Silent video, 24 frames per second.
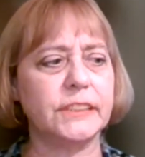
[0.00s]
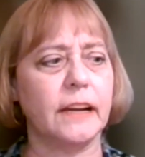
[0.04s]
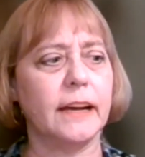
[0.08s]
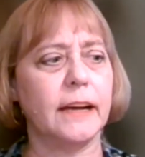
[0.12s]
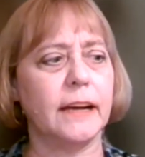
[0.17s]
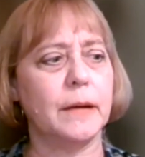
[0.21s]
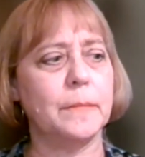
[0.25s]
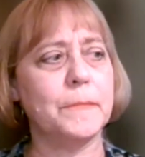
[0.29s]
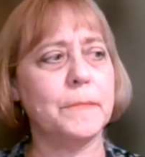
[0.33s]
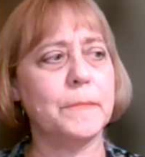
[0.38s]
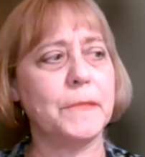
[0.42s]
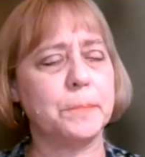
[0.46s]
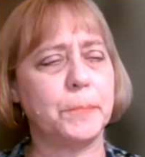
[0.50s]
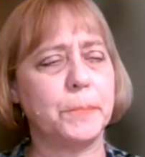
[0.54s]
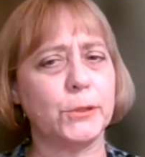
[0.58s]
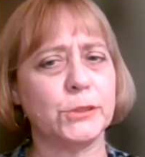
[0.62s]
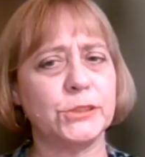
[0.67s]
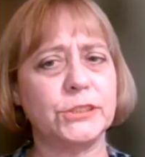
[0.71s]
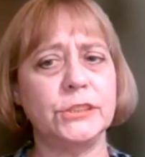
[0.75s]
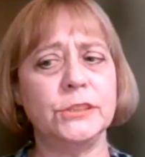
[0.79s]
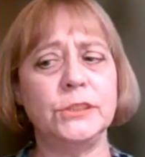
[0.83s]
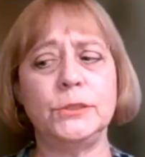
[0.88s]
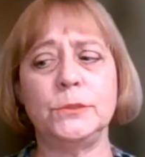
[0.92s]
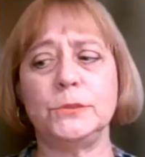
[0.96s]
The
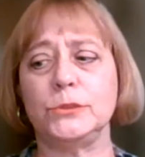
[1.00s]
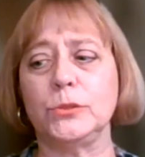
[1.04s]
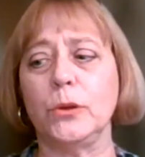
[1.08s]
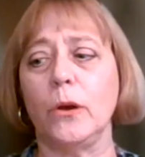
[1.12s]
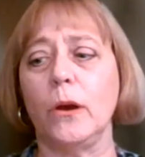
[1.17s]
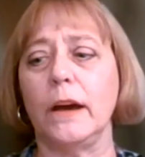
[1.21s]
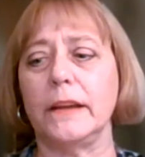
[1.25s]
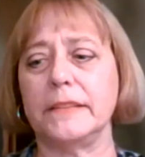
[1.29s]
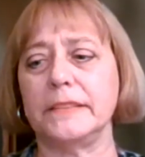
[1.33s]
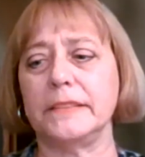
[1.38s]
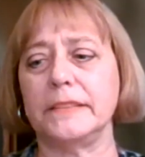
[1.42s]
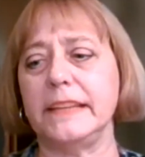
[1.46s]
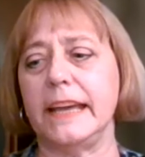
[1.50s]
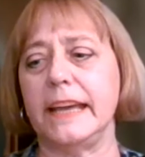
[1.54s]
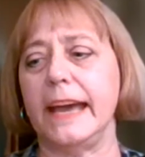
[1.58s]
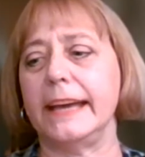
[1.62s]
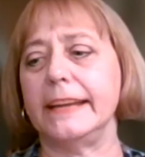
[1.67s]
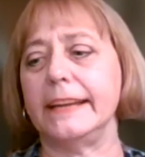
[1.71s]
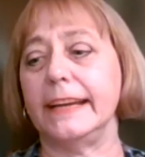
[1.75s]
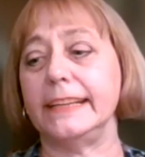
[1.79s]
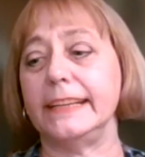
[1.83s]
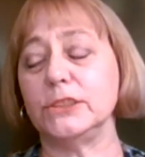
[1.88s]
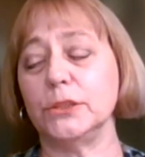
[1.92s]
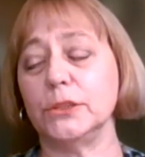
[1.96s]
person who taught
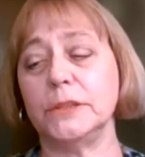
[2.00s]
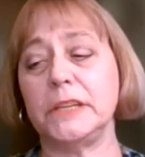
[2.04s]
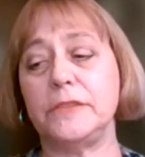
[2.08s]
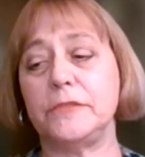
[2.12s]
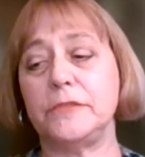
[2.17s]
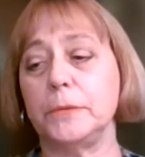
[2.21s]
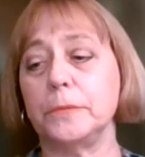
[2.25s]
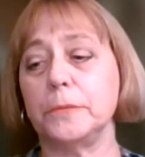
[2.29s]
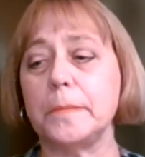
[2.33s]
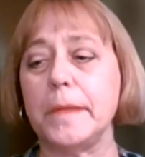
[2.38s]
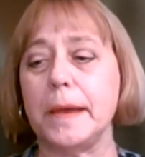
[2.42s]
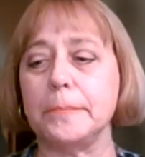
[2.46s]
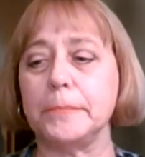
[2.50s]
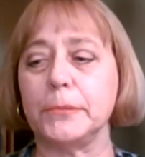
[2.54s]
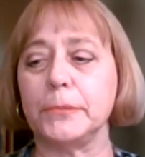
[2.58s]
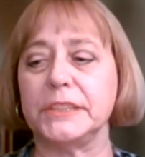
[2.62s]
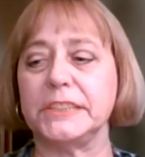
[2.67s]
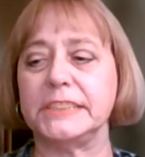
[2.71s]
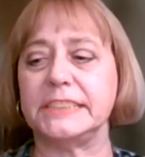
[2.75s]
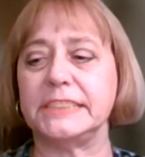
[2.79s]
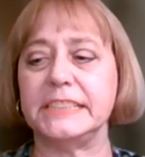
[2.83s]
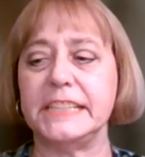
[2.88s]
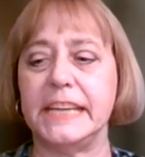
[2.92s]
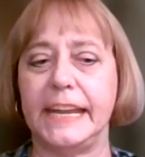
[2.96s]
that, I don't even remember
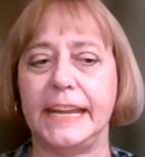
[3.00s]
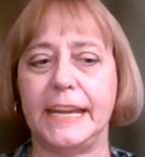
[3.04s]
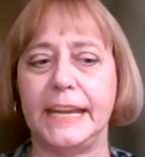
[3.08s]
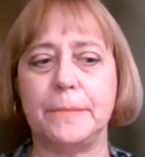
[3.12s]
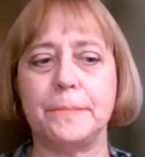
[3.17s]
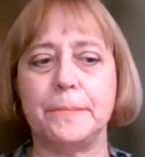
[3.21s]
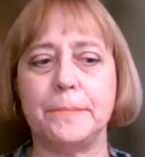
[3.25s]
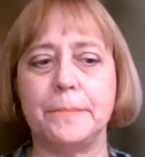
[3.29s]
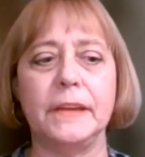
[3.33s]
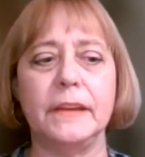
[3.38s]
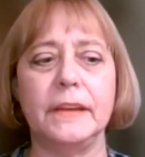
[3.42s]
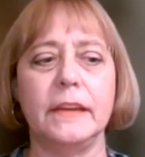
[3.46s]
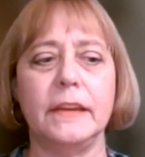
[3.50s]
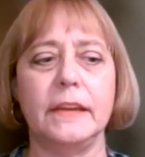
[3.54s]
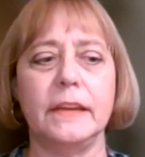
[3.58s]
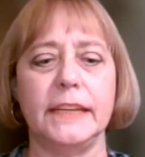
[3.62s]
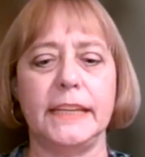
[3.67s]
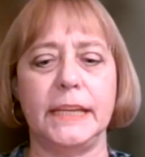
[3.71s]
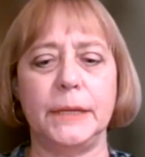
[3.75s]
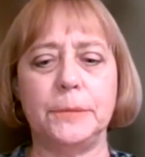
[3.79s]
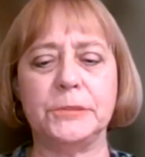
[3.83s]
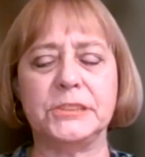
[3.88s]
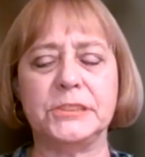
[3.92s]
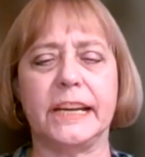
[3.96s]
his name.
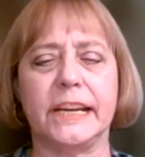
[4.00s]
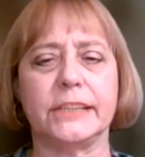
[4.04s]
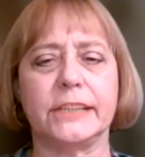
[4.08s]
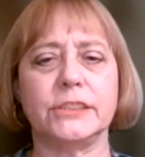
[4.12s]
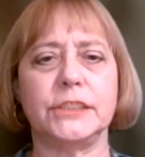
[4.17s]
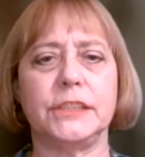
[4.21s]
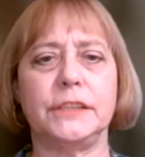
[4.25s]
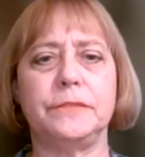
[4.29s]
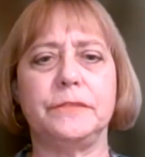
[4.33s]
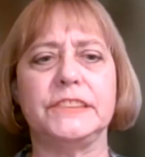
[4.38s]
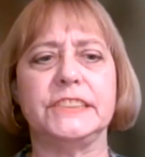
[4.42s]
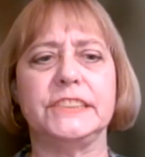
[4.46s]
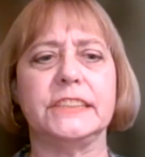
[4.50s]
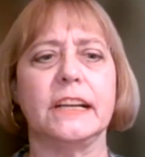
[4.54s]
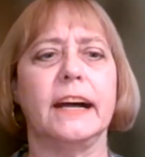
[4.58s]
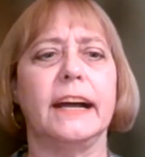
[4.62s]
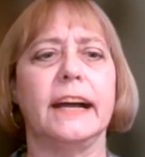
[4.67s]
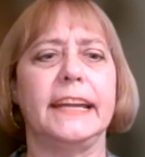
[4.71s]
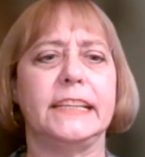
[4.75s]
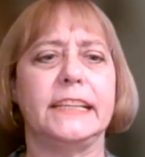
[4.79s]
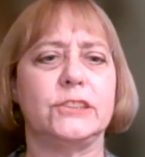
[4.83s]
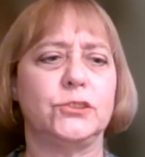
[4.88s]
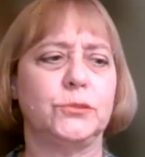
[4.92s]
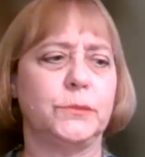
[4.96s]
He was actually a
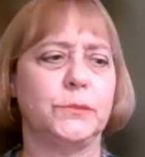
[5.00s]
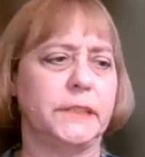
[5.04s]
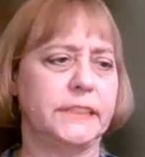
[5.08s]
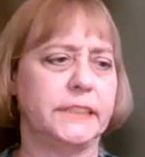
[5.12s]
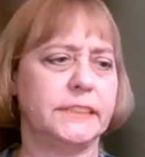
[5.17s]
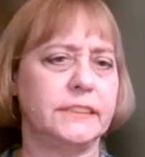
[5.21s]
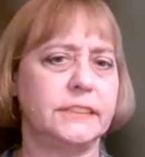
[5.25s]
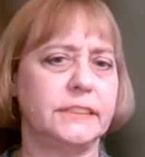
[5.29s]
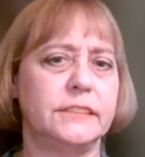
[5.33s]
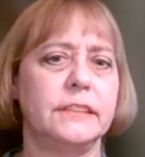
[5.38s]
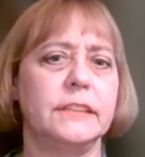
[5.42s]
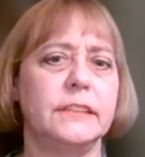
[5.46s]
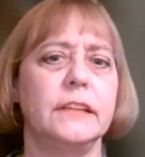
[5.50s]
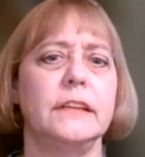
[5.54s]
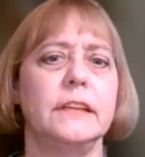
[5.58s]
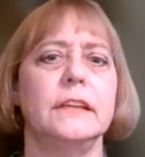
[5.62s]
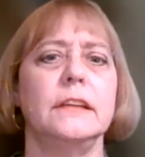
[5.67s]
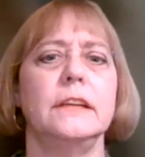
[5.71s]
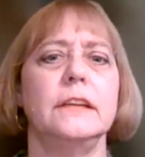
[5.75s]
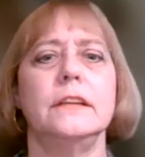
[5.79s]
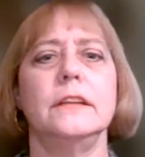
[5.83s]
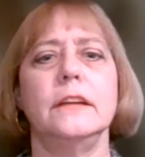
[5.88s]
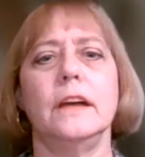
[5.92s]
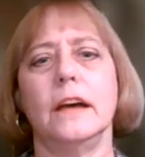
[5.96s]
physiatrist
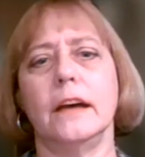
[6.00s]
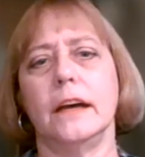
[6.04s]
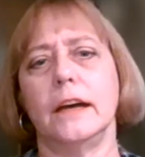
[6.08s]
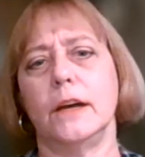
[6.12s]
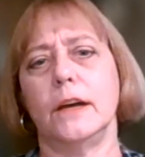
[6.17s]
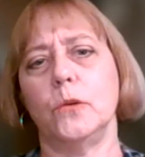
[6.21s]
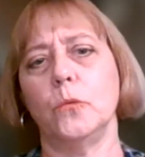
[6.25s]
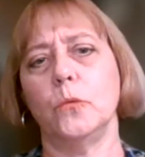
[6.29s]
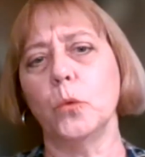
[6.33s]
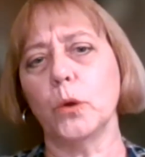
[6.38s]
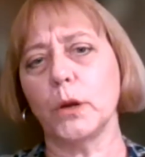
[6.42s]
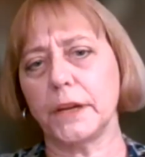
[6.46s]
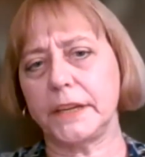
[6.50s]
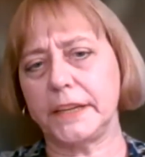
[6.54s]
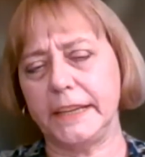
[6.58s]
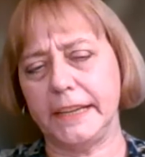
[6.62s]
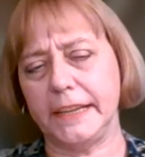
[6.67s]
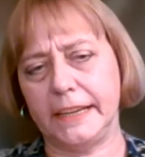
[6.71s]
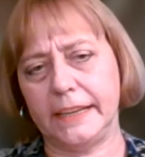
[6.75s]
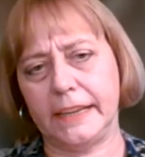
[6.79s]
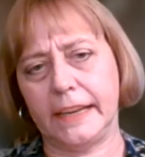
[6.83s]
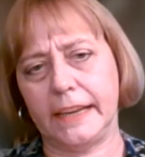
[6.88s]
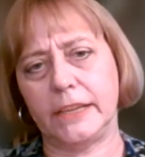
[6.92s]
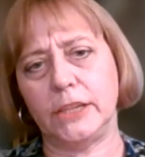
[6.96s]

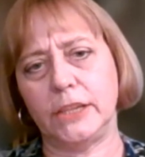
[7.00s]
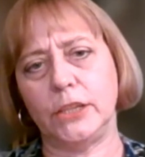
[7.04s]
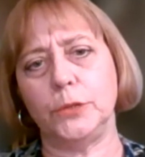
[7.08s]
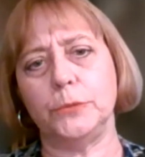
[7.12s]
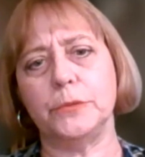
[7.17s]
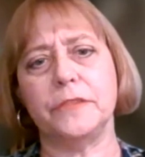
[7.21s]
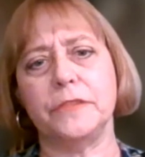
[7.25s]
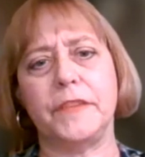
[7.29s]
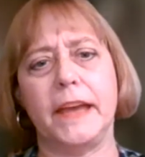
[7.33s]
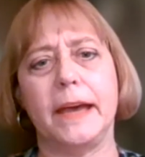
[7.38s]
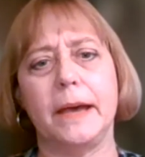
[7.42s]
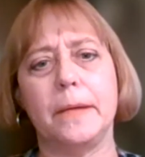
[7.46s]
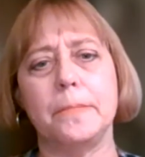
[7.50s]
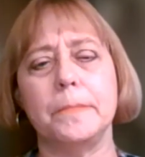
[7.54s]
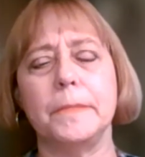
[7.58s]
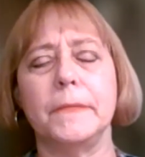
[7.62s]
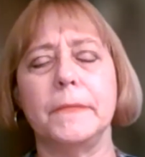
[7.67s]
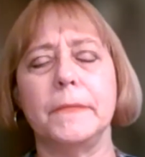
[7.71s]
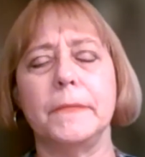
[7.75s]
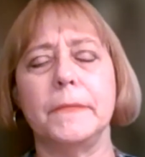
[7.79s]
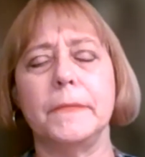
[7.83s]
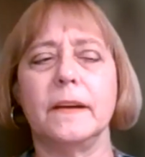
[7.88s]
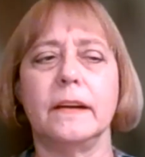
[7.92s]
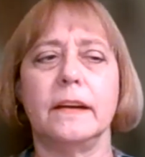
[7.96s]
working at U of
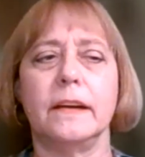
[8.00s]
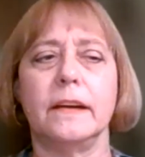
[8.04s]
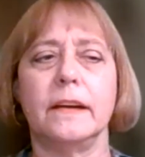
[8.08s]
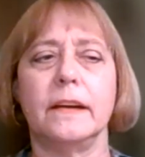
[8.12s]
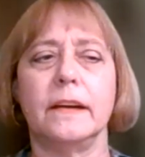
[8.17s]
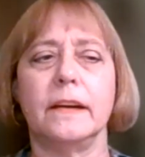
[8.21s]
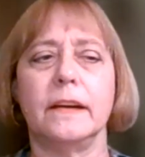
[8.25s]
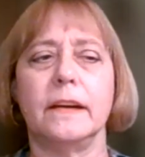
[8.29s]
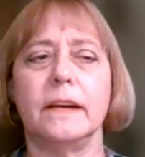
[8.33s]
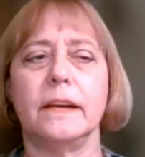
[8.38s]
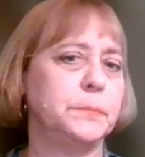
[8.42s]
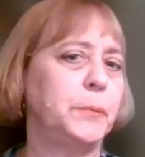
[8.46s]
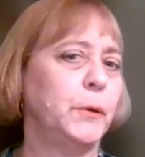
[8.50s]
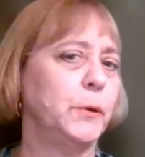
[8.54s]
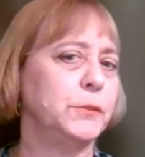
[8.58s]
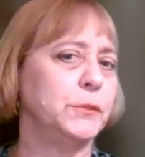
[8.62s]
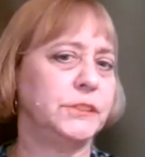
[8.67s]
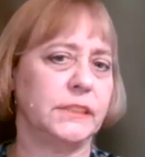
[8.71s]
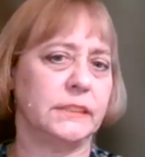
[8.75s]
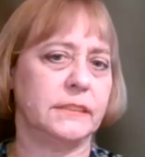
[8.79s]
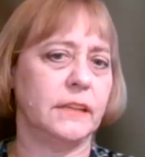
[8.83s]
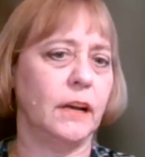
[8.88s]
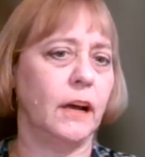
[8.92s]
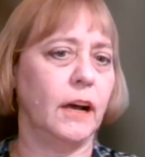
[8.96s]
M, I suppose
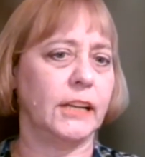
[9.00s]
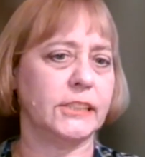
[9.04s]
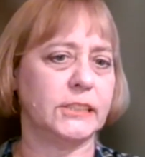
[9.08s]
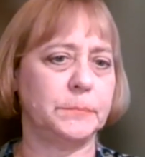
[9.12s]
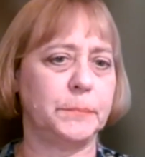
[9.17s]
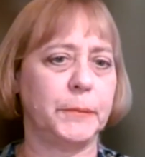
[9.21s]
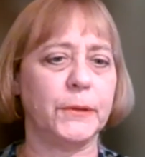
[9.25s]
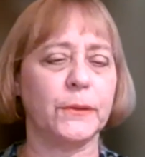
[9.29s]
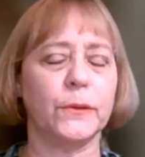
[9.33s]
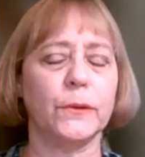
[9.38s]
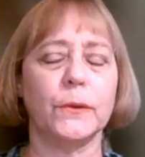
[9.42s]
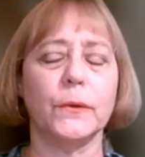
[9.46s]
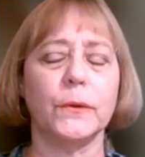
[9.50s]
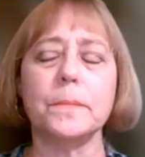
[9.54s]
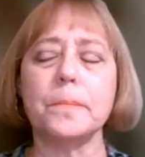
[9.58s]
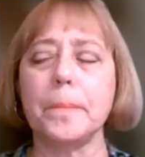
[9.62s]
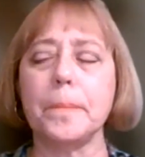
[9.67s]
at the hospital.